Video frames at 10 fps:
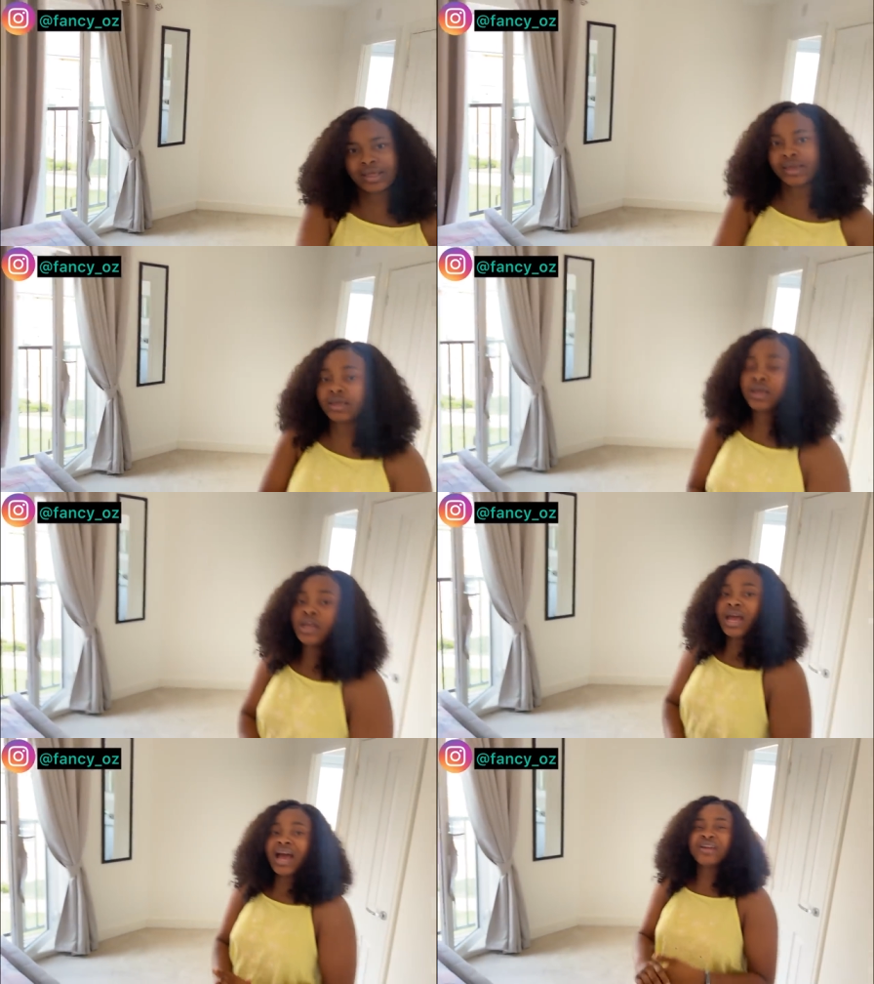Like
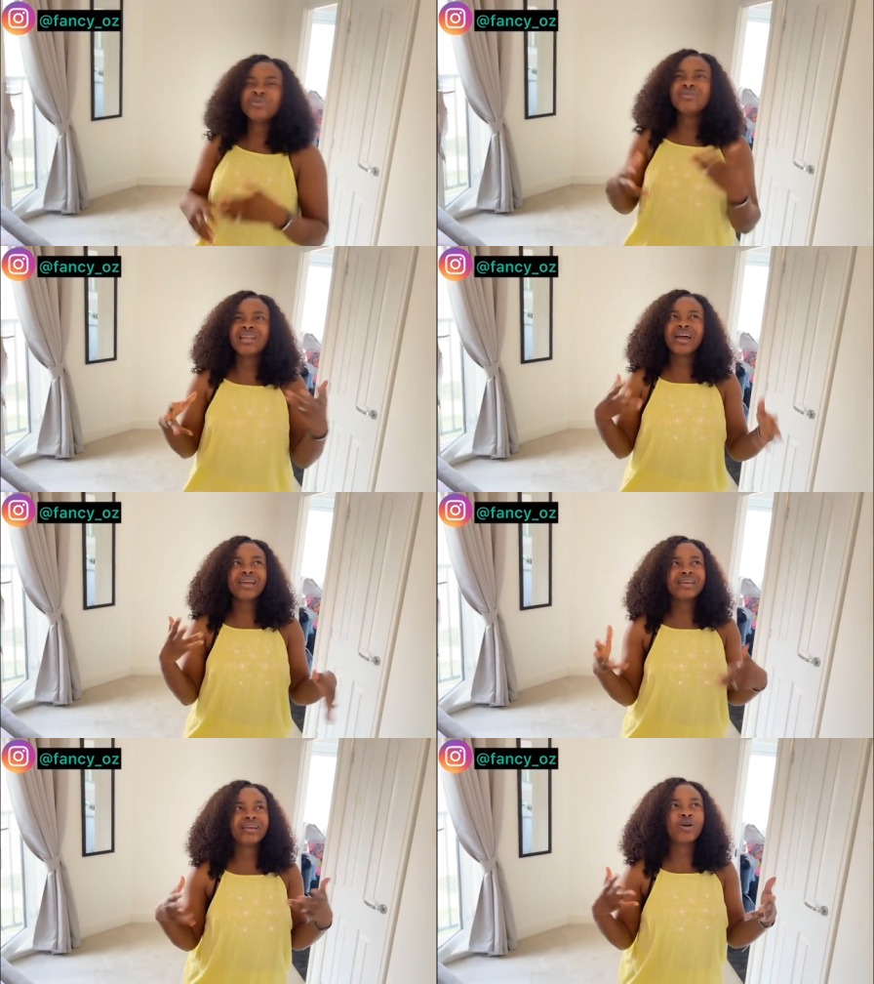I don't like
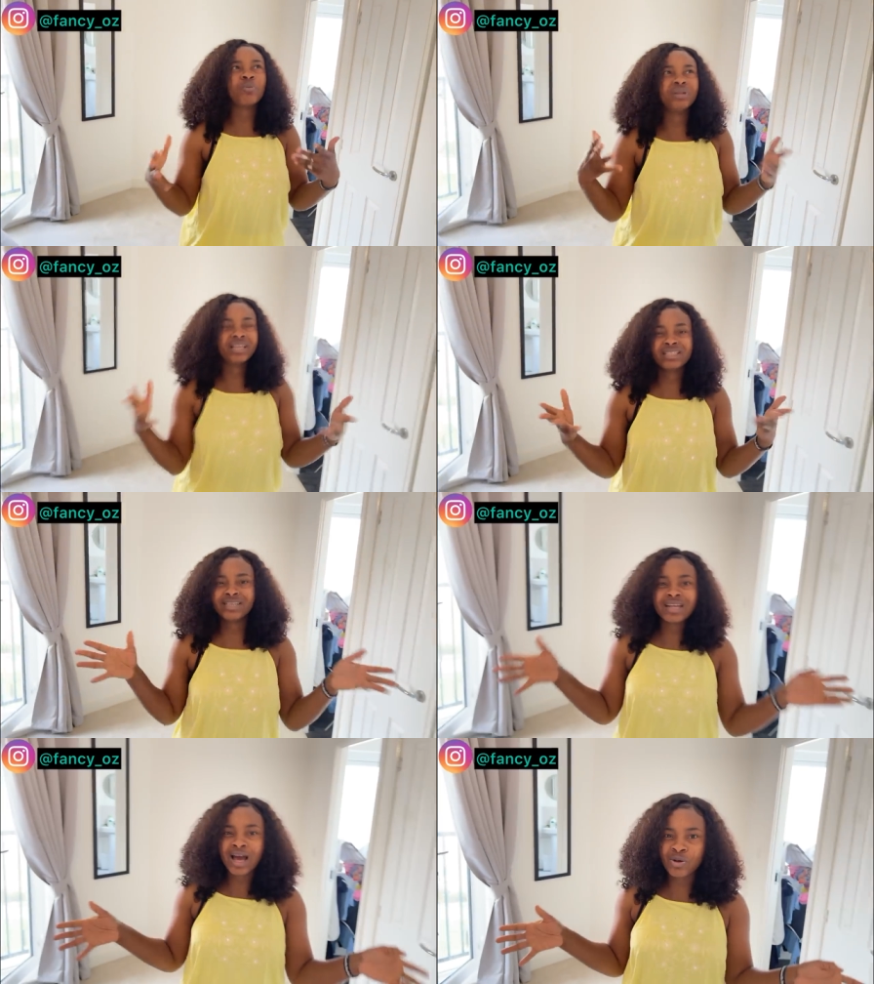complicated
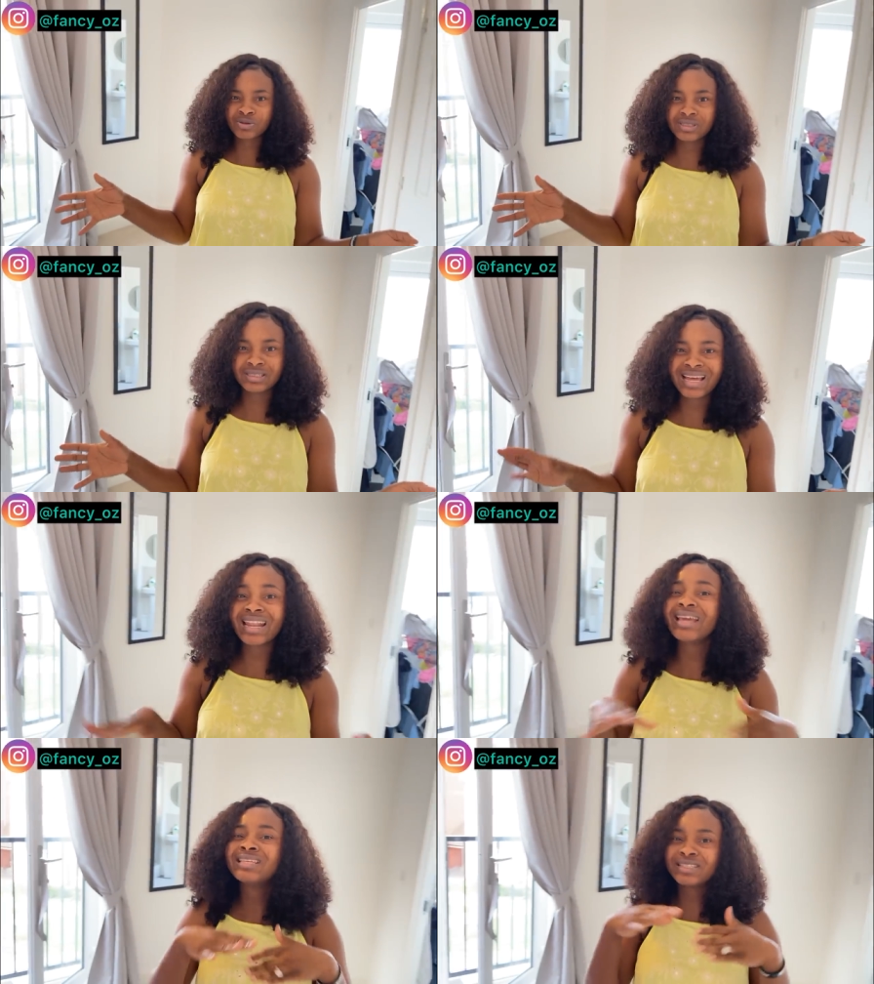houses. I
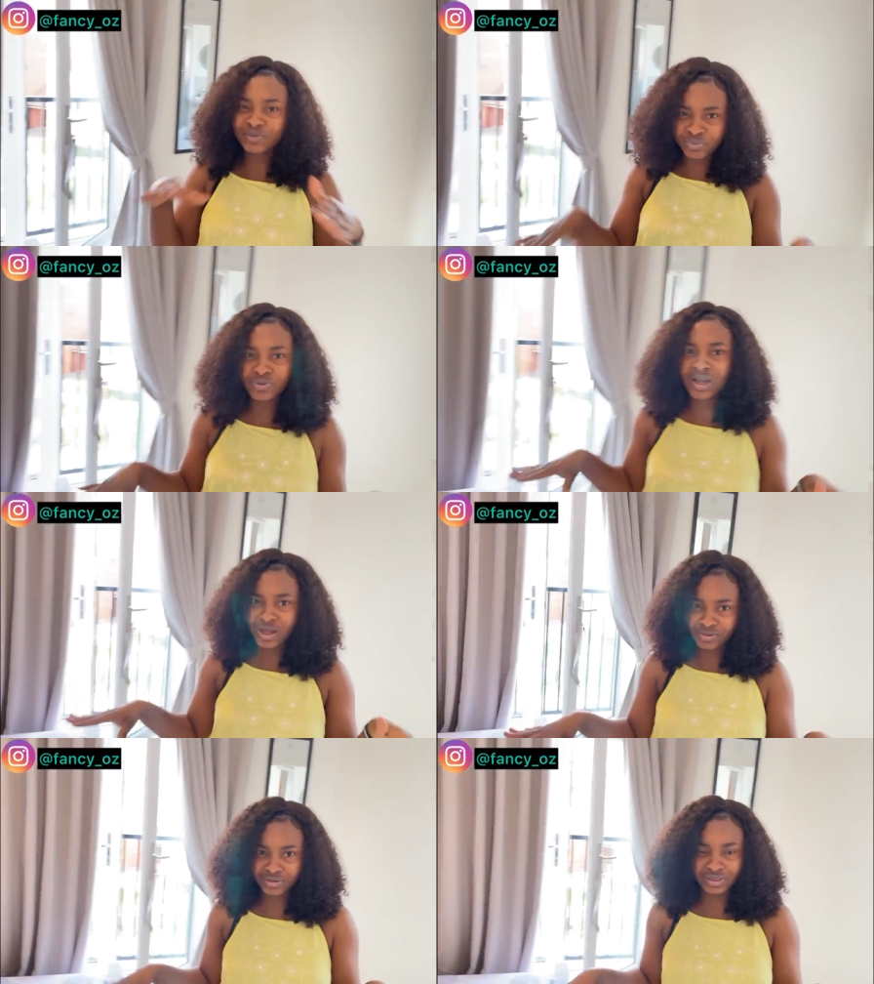like simple
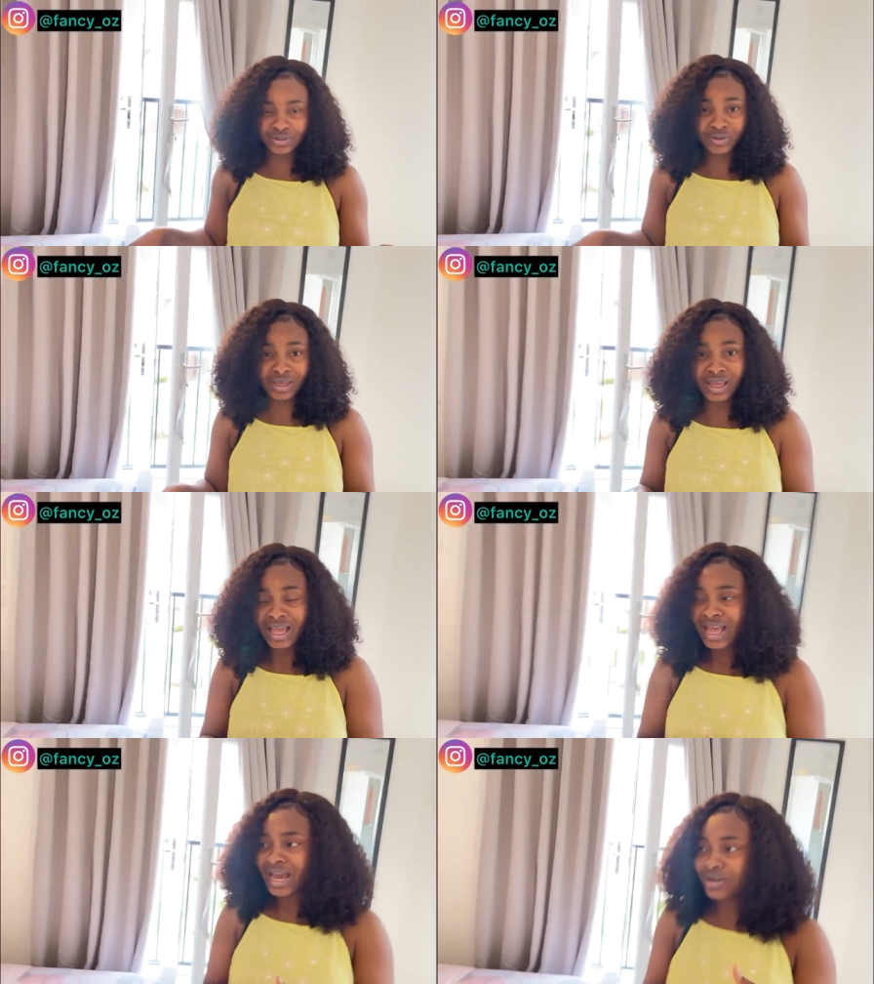houses, okay?
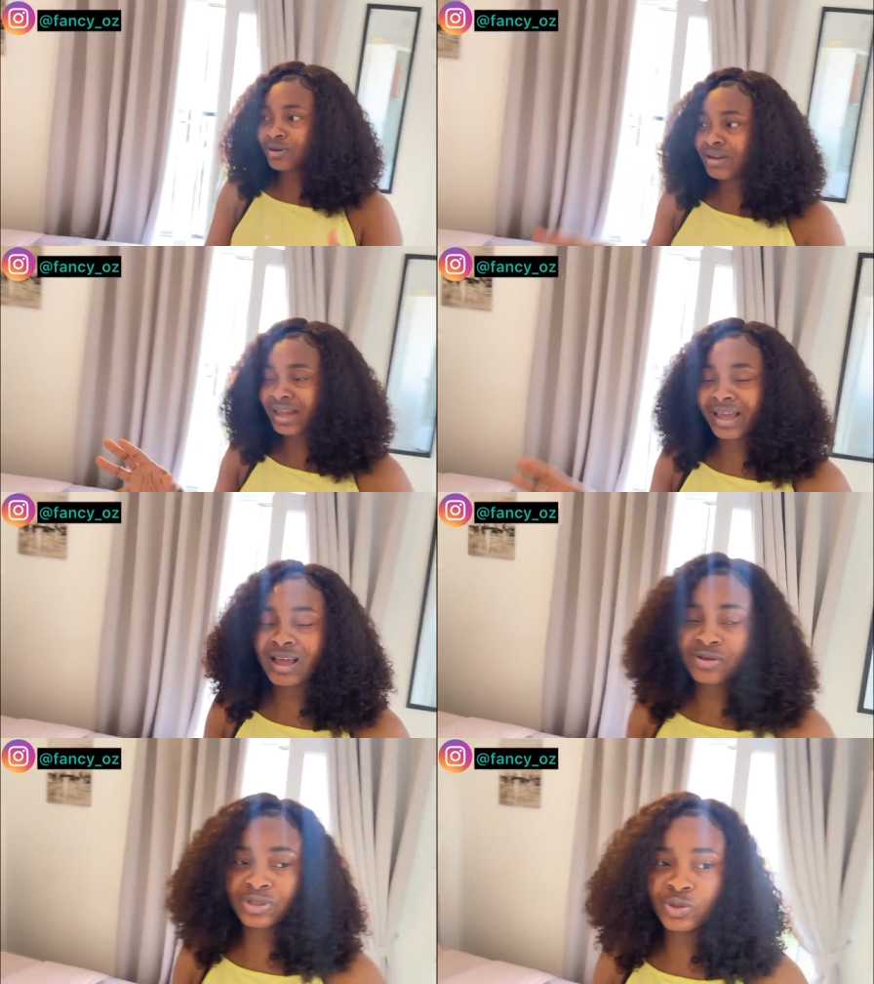I don't like
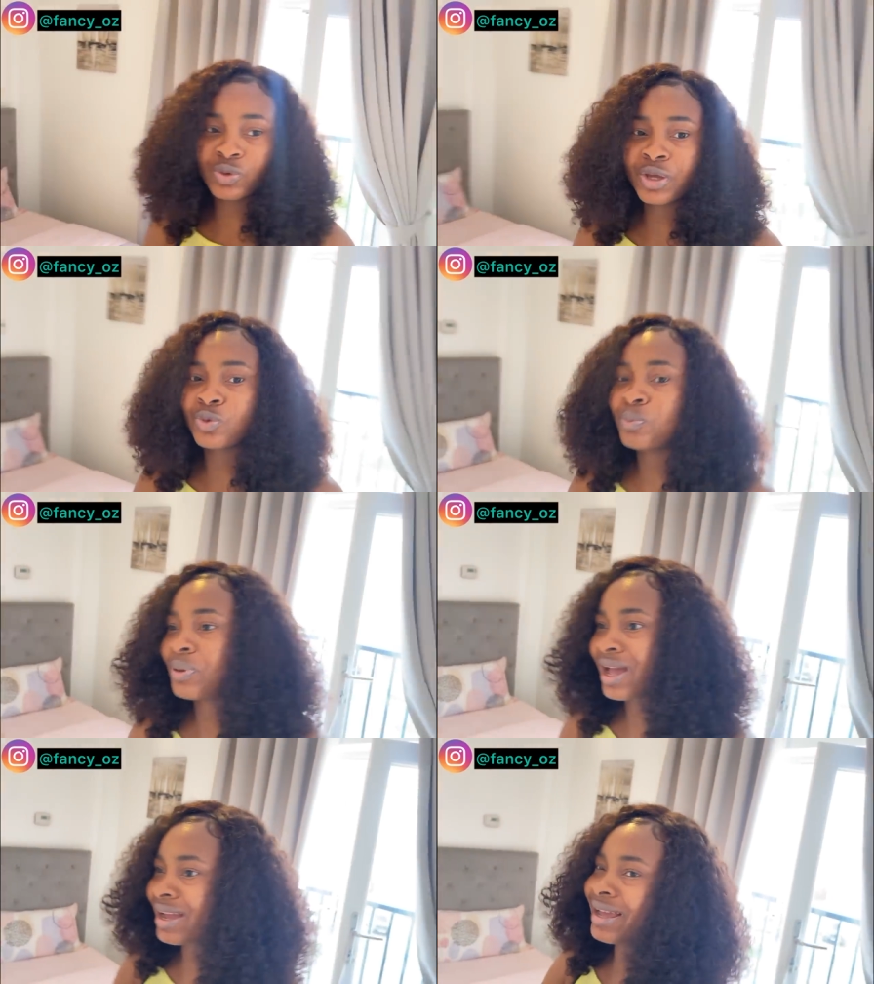houses where you
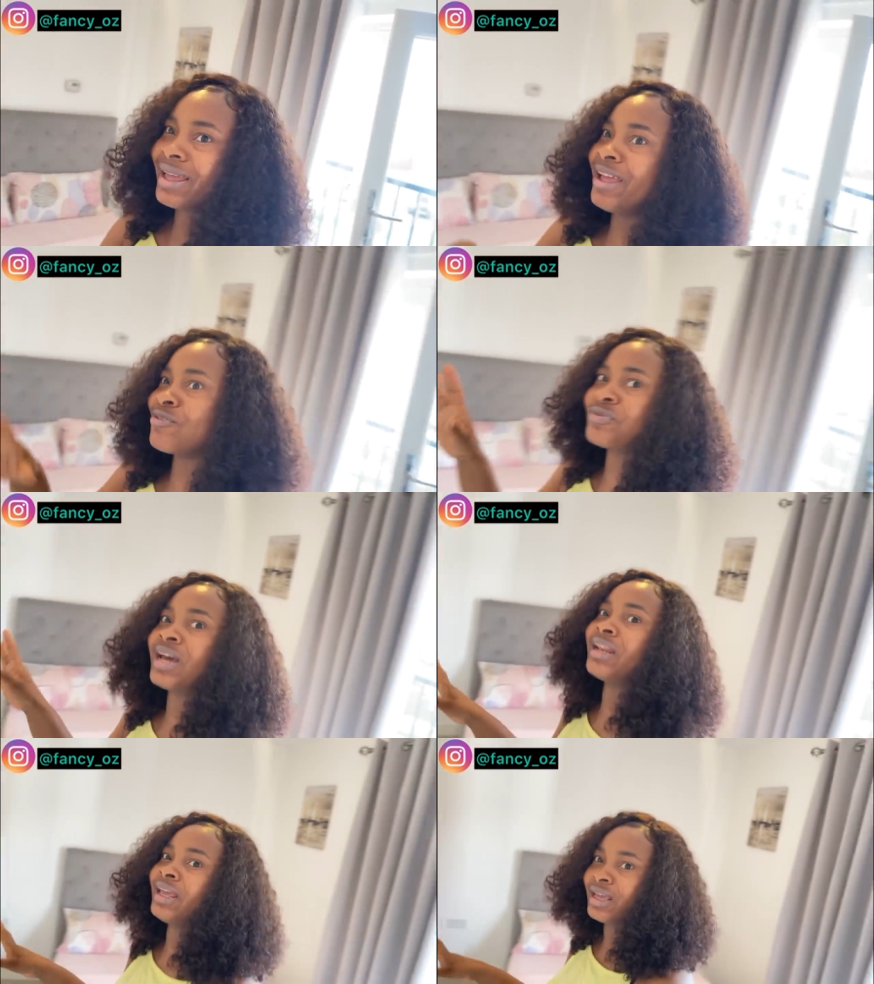pack heaven
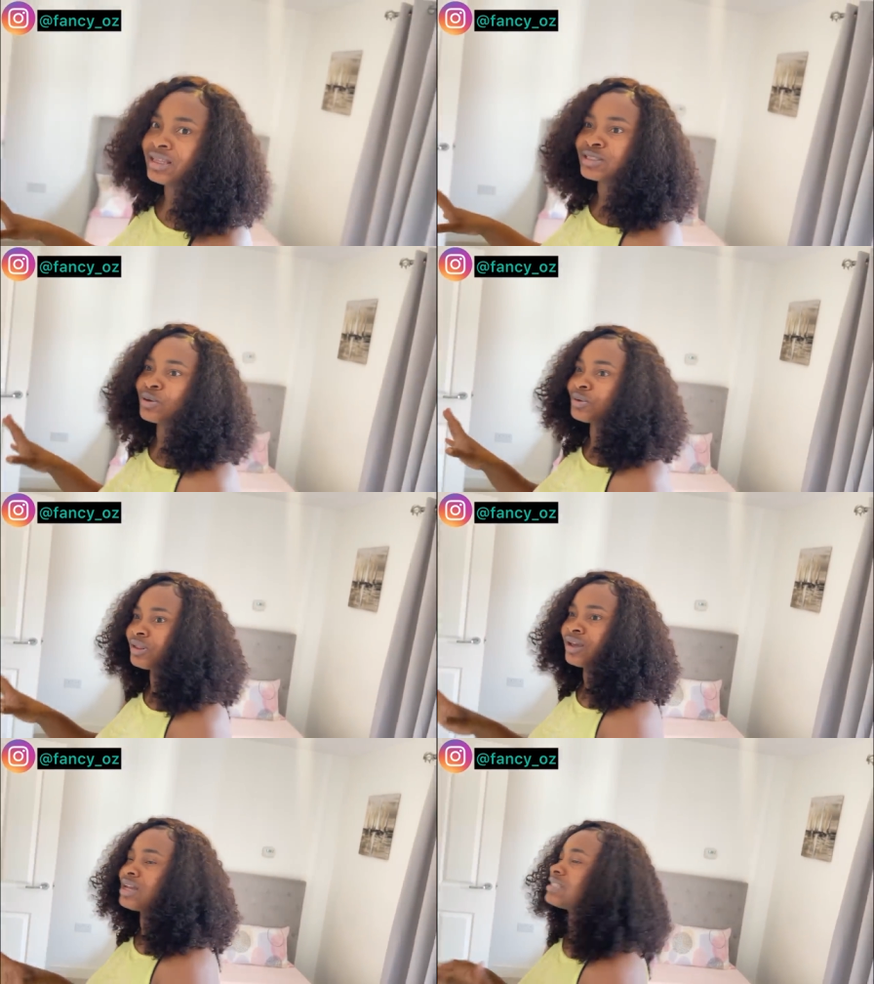and earth on the house.